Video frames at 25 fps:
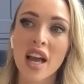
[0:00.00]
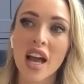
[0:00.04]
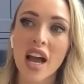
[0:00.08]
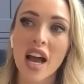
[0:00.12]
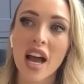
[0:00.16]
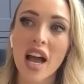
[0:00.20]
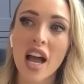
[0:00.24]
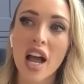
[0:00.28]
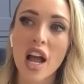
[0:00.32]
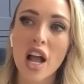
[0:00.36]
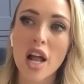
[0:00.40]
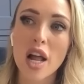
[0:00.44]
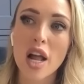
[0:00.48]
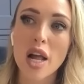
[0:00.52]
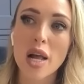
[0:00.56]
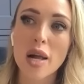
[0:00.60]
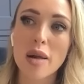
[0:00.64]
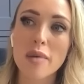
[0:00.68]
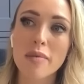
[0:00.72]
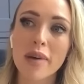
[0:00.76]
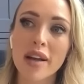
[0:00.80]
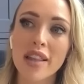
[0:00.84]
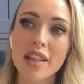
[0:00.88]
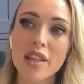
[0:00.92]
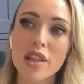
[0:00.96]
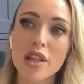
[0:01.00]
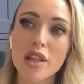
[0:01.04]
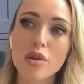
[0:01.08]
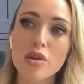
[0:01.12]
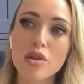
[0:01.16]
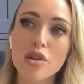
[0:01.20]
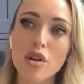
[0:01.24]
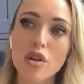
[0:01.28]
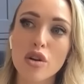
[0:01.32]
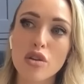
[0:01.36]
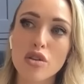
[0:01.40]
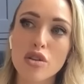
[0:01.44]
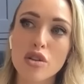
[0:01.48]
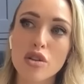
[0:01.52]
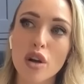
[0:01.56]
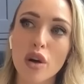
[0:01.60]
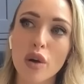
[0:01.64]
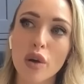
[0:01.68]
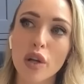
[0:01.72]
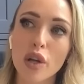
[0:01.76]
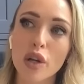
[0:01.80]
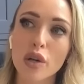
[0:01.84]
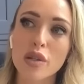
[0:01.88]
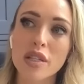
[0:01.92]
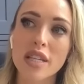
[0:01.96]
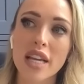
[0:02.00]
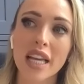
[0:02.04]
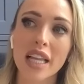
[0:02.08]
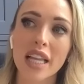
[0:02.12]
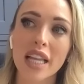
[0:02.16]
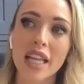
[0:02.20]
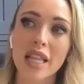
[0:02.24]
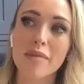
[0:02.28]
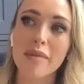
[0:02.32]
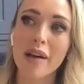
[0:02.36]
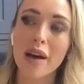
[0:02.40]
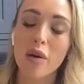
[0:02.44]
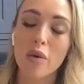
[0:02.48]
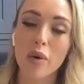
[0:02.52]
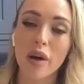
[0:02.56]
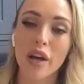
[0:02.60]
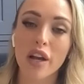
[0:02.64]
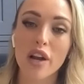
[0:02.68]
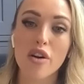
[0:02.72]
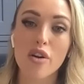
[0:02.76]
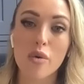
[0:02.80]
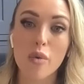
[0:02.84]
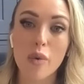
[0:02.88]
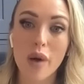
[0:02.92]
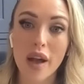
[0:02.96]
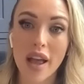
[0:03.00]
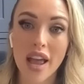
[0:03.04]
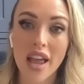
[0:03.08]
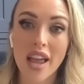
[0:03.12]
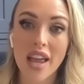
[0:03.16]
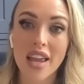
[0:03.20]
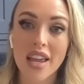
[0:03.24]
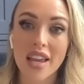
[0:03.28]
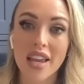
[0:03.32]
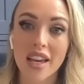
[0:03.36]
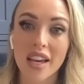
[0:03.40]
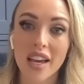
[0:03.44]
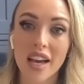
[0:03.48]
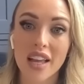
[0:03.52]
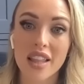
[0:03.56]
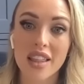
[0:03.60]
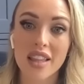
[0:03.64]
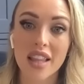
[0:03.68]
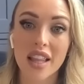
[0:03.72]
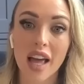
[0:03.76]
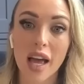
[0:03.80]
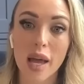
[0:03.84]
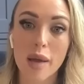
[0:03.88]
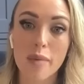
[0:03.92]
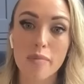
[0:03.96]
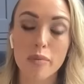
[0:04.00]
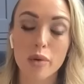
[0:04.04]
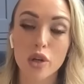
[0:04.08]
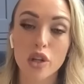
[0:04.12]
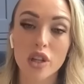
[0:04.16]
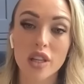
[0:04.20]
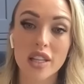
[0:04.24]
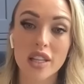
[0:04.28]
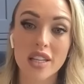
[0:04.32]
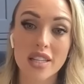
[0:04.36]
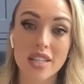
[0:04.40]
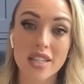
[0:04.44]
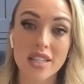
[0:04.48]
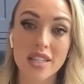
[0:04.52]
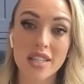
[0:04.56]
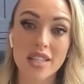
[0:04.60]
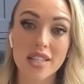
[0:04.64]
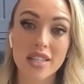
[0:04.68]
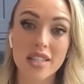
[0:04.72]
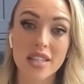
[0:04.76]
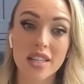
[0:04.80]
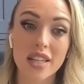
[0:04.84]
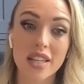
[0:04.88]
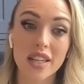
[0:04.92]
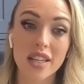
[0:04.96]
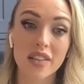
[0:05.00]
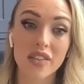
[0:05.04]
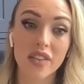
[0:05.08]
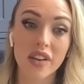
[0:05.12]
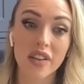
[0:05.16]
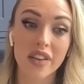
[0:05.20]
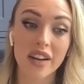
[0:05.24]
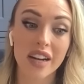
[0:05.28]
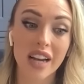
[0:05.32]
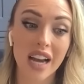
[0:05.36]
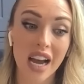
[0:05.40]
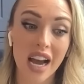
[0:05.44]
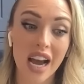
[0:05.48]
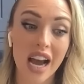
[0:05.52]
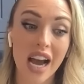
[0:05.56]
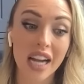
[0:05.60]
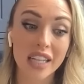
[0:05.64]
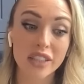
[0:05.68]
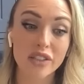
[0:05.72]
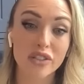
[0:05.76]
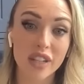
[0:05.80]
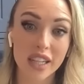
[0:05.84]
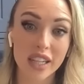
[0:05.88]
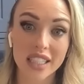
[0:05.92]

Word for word: um and there was also you know take them out while you're awake and they're like but this is a very high risk